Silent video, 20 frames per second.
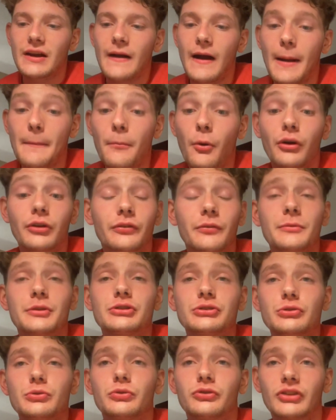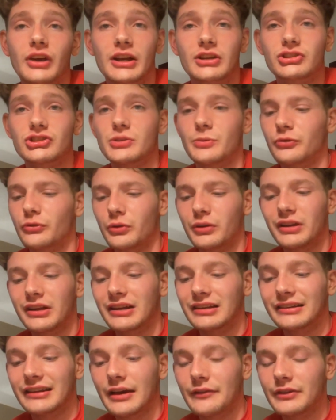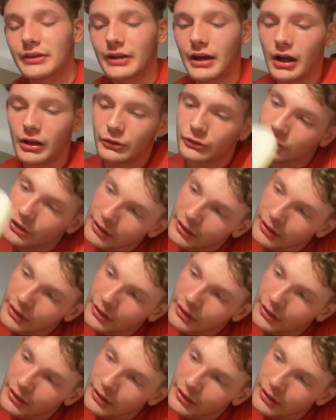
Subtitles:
I bought it from the used section. It was only like $11,